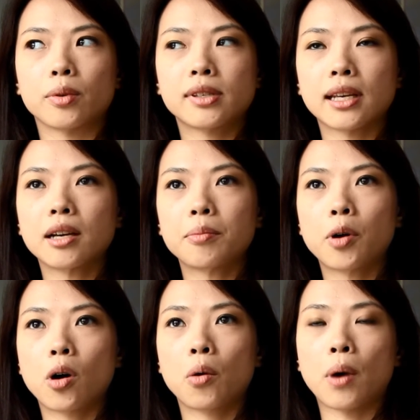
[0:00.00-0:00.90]

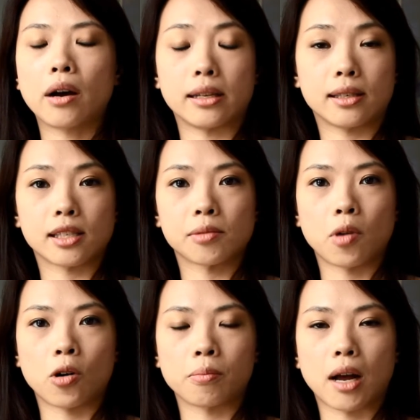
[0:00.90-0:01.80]
Singapore, while it's a
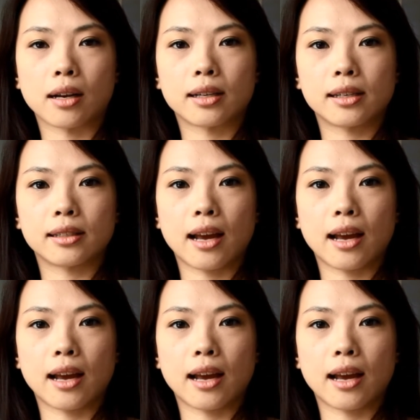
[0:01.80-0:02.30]
small market,